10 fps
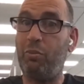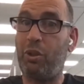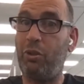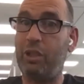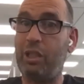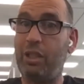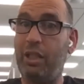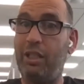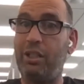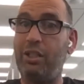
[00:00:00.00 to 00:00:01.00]
Google doesn't
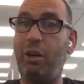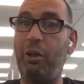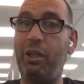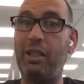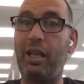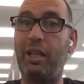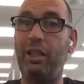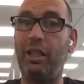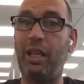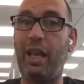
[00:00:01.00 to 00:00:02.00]
let us know
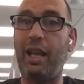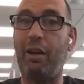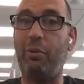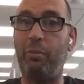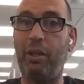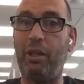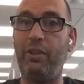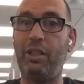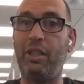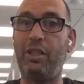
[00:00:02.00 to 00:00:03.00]
exactly how it
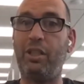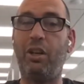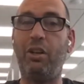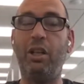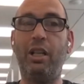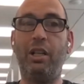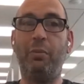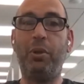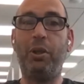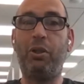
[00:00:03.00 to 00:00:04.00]
benefits SEO,
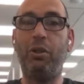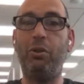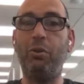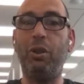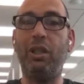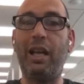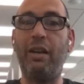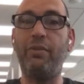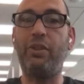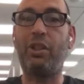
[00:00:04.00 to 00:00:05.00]
but Google
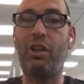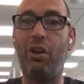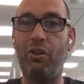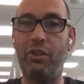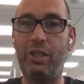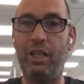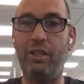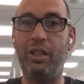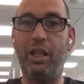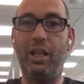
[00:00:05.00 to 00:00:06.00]
loves
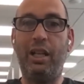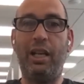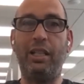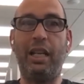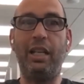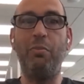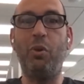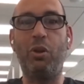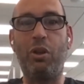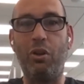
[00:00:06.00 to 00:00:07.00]
content, and getting
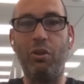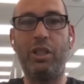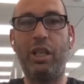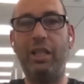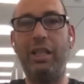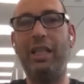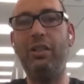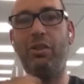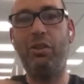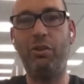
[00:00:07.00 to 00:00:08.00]
more content
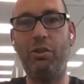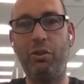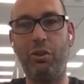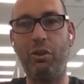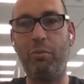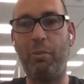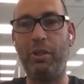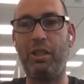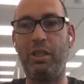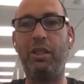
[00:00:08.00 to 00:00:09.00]
into your Google My
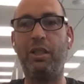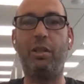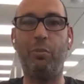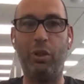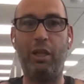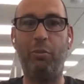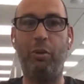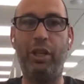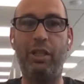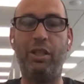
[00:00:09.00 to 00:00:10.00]
Business listing will help
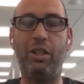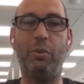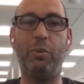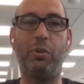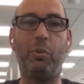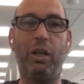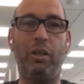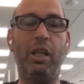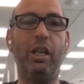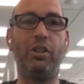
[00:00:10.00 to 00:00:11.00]
with SEO as
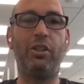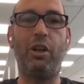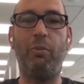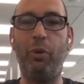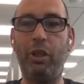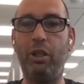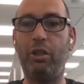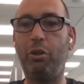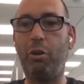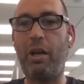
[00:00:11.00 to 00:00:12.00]
well. So we're going
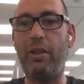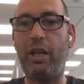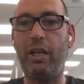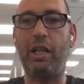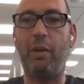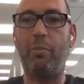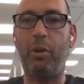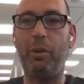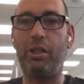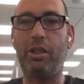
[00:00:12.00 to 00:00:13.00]
to talk about that in a couple
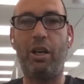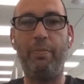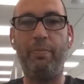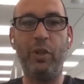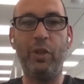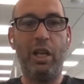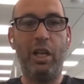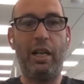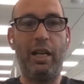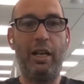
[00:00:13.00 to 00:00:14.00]
of weeks' time.
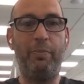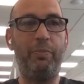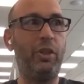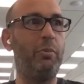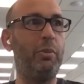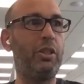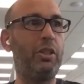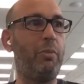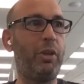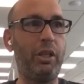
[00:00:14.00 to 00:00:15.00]
In the
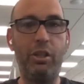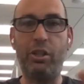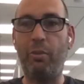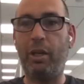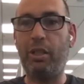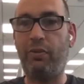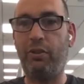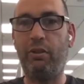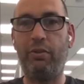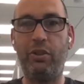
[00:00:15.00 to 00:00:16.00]
meantime, thank you so much
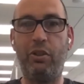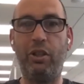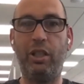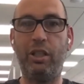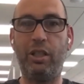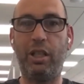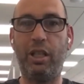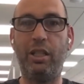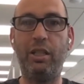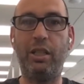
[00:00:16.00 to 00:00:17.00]
for joining us,
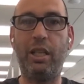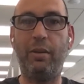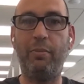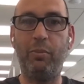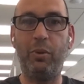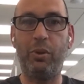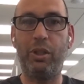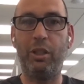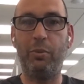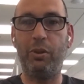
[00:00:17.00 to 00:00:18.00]
and we'll
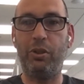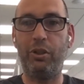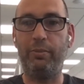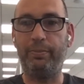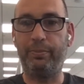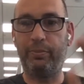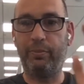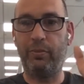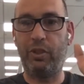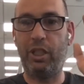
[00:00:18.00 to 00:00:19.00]
see you all soon.
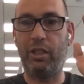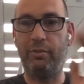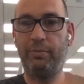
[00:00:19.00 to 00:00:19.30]
Cheers.